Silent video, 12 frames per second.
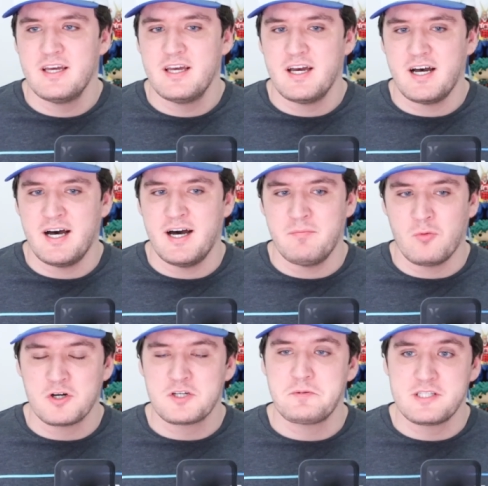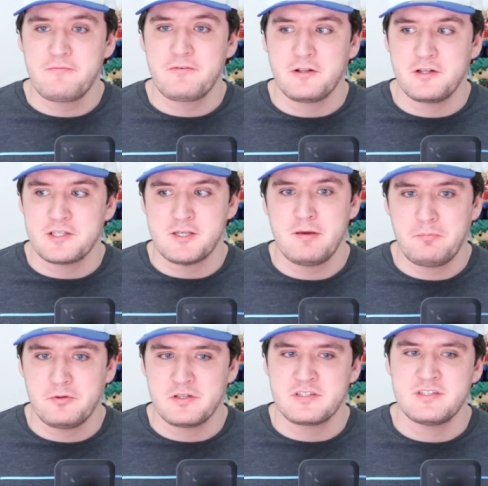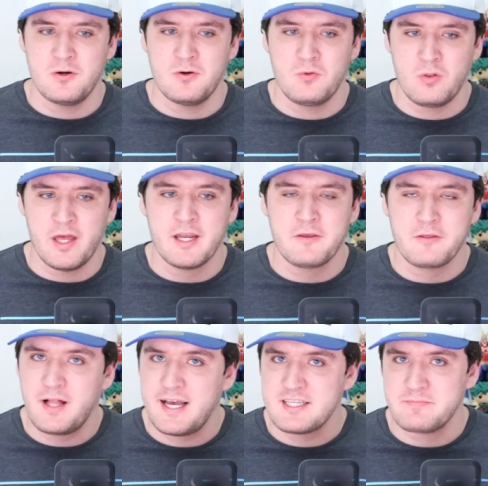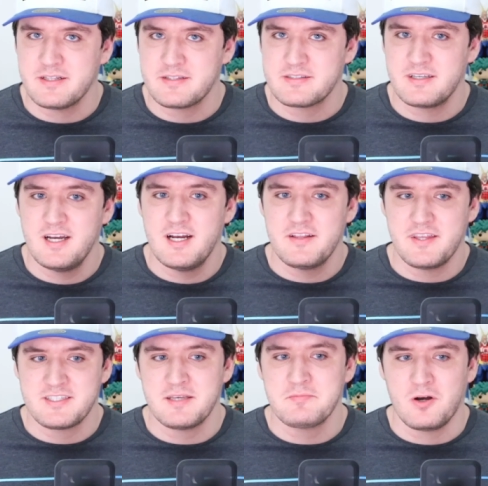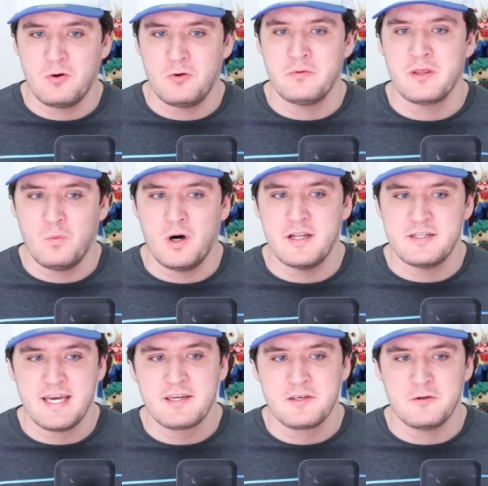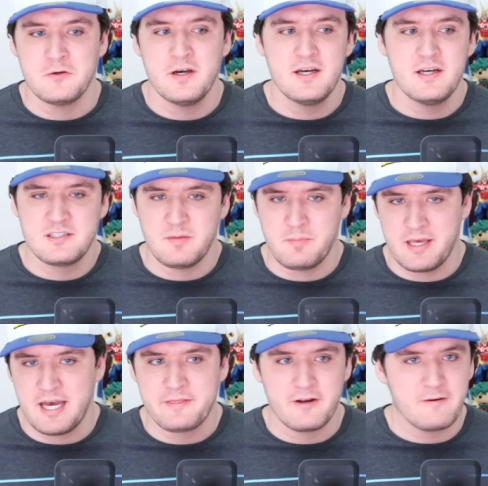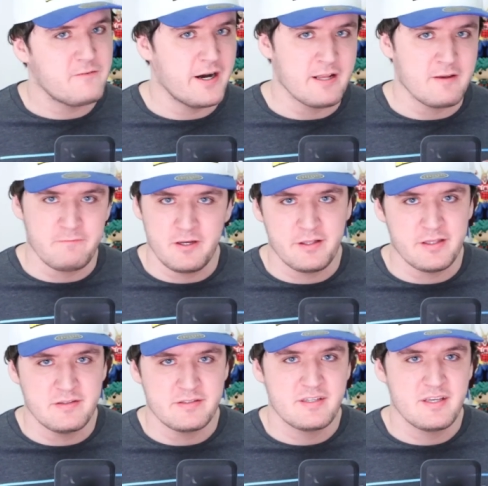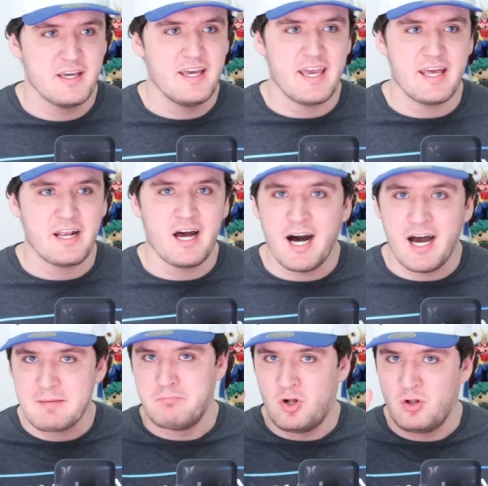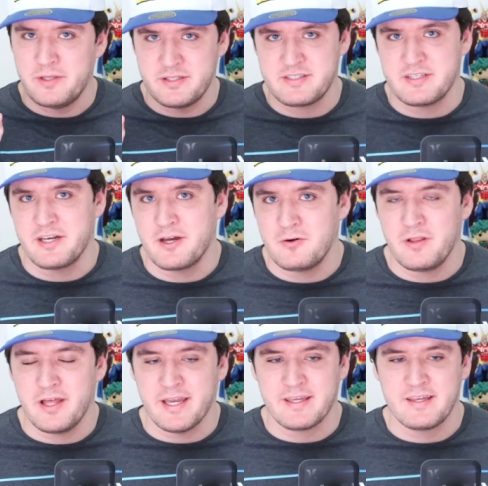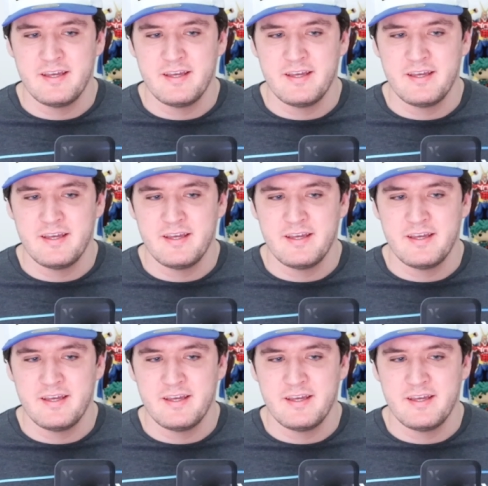Uh, more specifically, some people just don't like the classmates. They seem to only want Deku to be out there fighting villains and hype moments, you know, like